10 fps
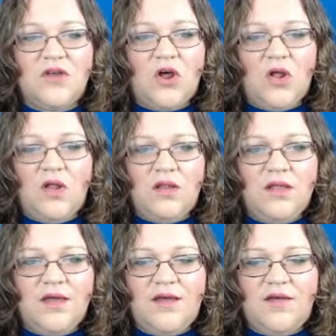all
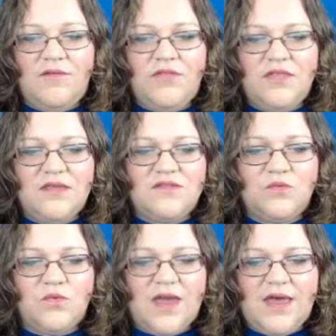of this
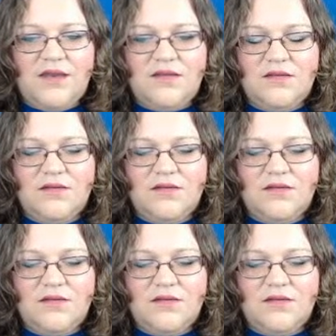red.